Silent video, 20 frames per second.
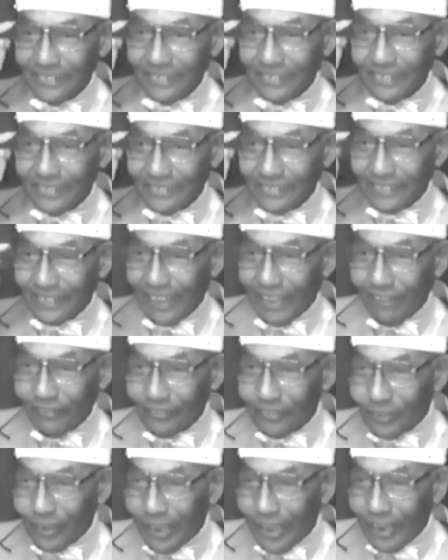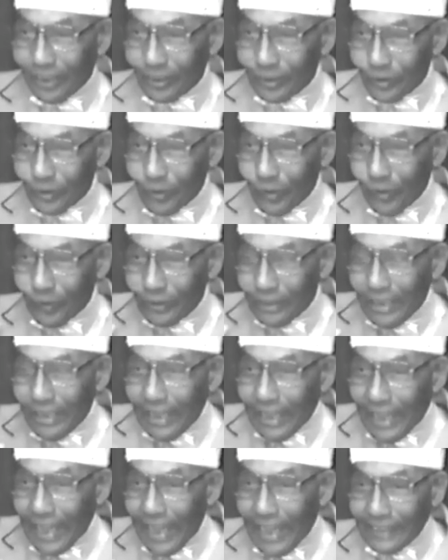See, I, I caught,
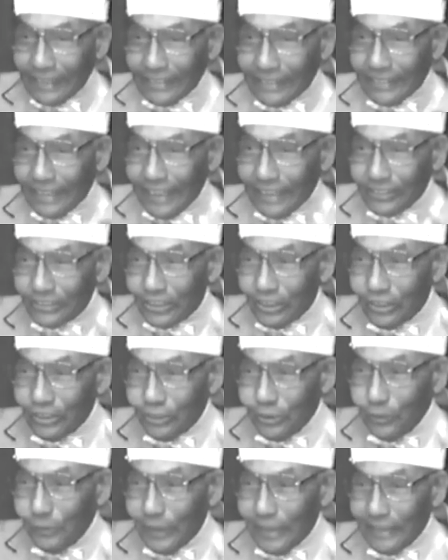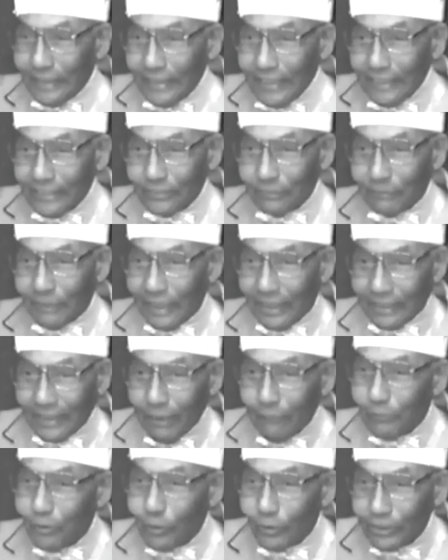I catch you in this manner.
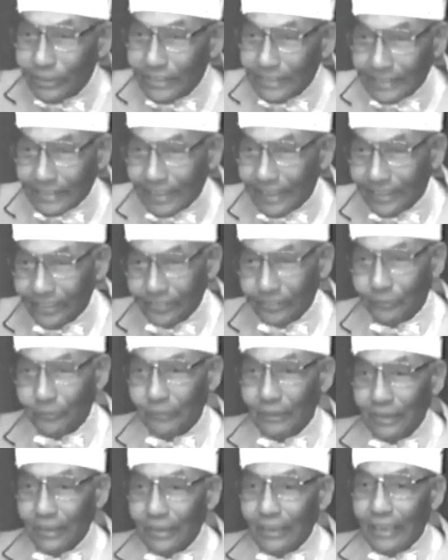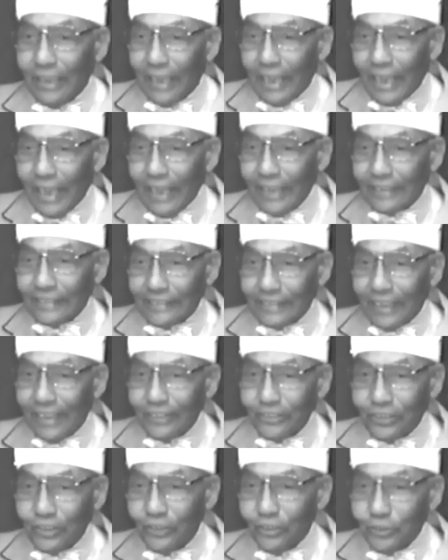I'm going to tell you. I
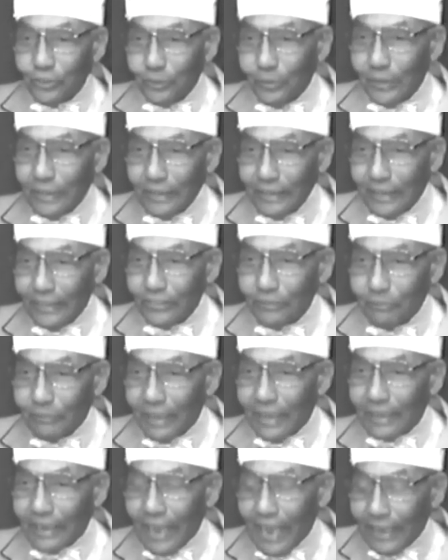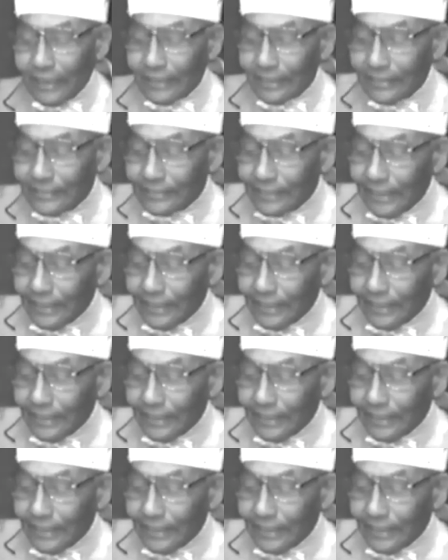catch you in this manner. I can say